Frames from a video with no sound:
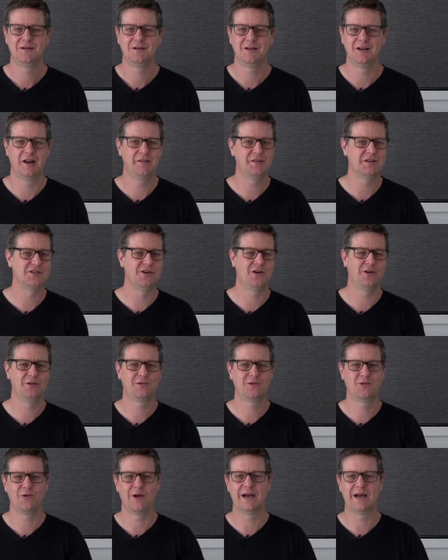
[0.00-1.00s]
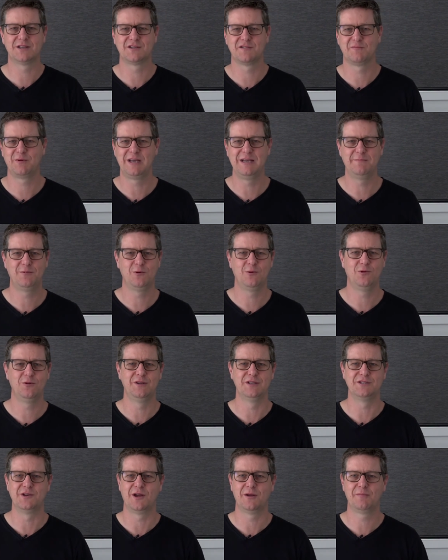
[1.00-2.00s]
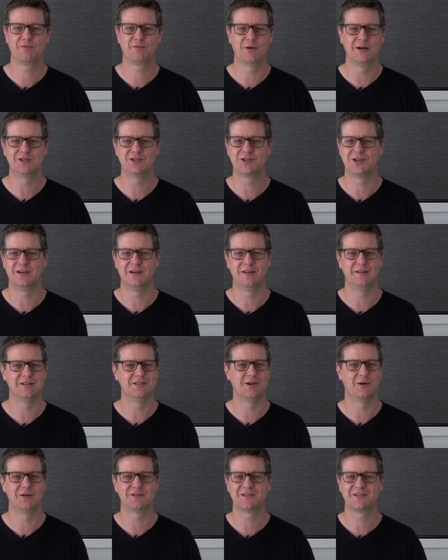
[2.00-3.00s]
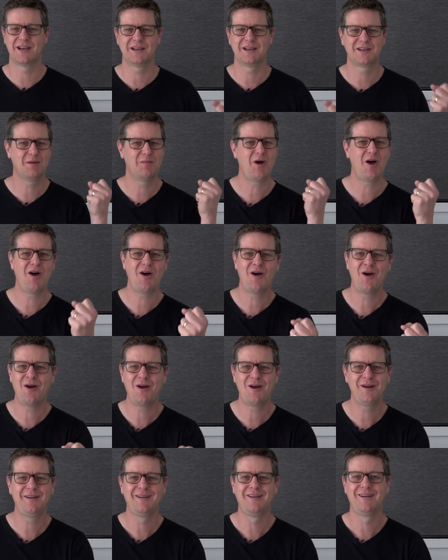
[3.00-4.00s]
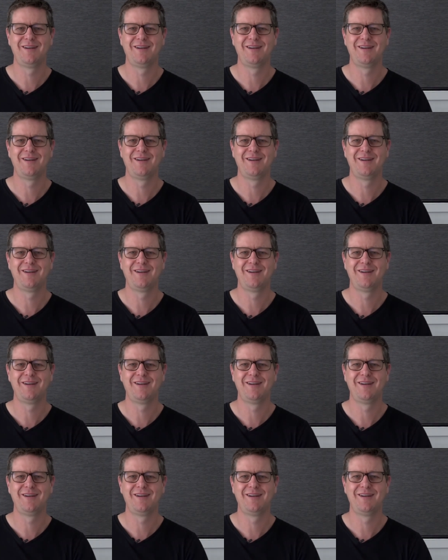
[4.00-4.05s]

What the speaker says: You know, there's no crowds of people, there's no preacher, there's no one saying, come on.